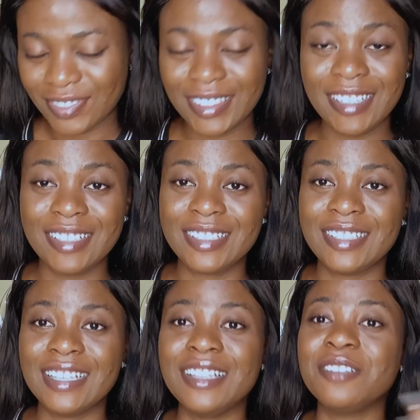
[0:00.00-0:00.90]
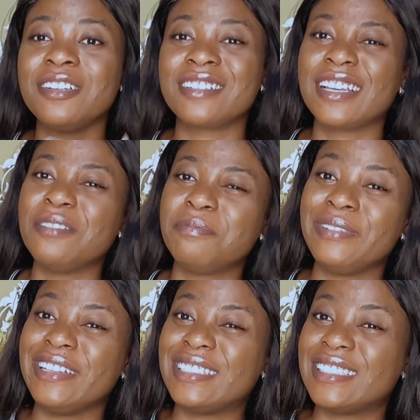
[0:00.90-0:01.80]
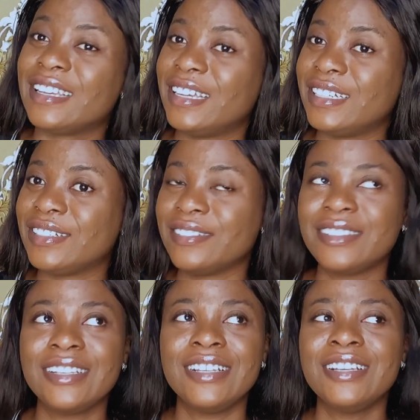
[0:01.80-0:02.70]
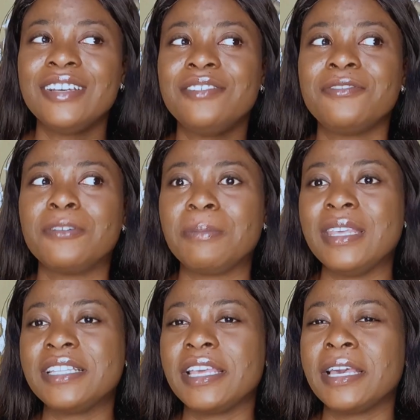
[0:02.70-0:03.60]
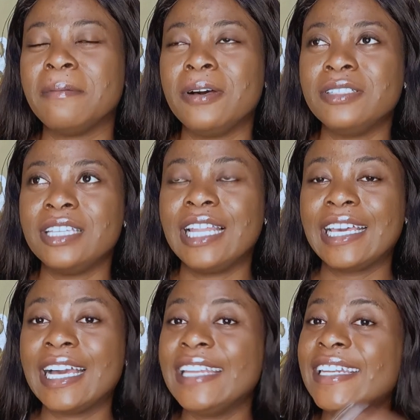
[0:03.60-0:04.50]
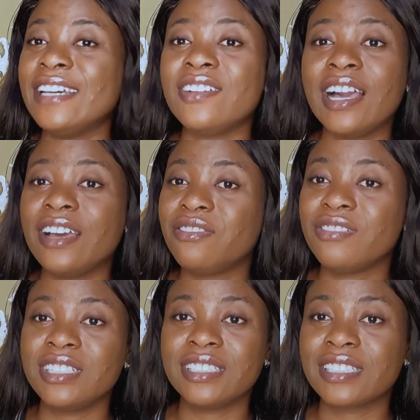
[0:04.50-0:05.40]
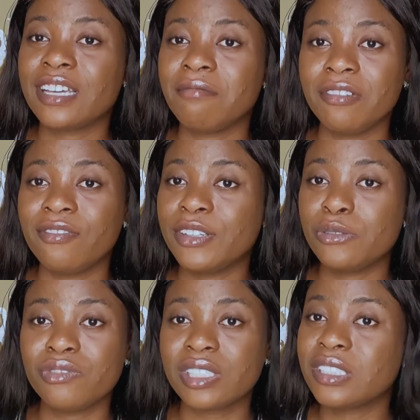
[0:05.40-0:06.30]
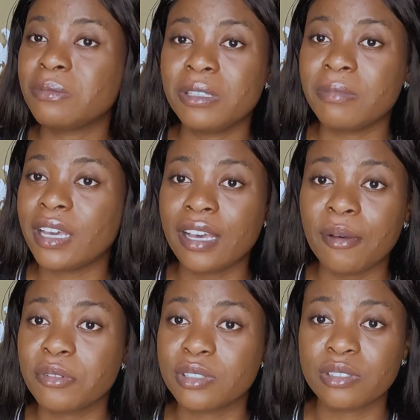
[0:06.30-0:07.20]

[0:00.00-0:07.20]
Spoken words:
is, and this one is kind of pretty sad for me to think about it. Like, I never had friends coming over to visit me in my house.